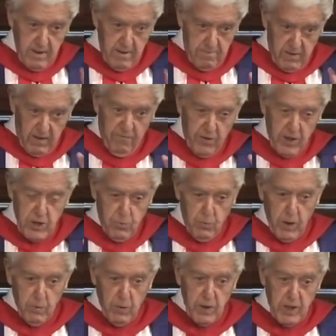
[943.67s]
the first
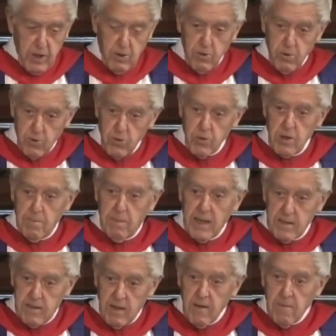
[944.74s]
word we needed to talk about,
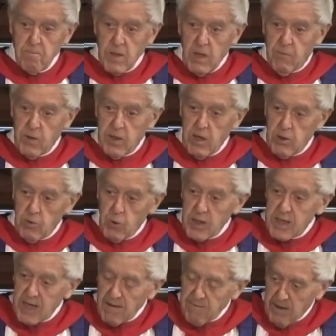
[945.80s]
if we're going to
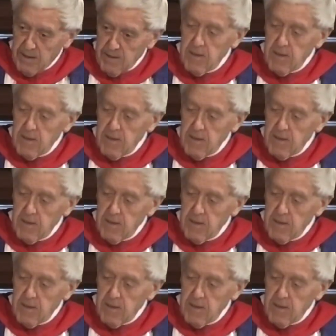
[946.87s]
recover